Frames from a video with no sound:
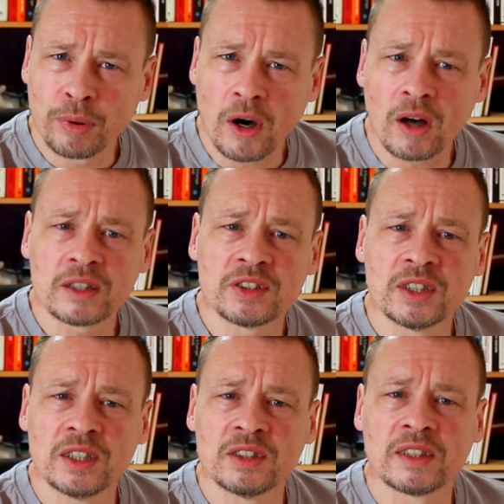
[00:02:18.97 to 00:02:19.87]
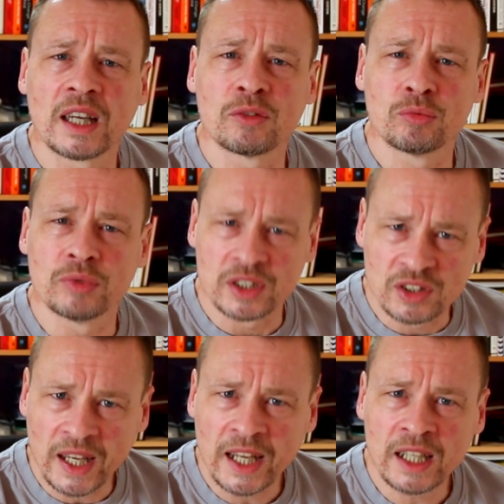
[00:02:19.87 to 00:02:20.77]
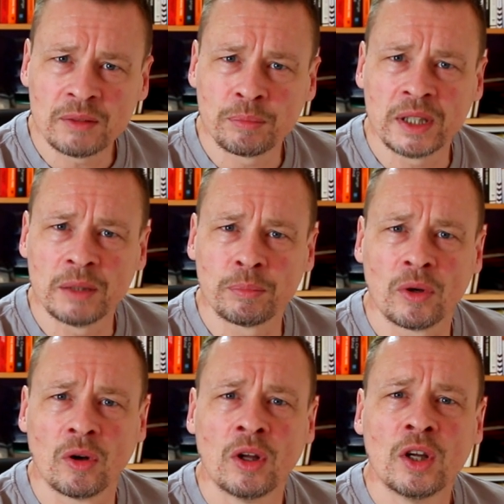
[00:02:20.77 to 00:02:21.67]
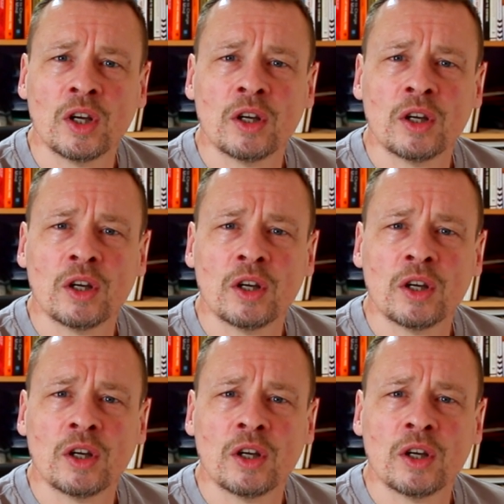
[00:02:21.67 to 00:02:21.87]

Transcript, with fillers: policies that retain people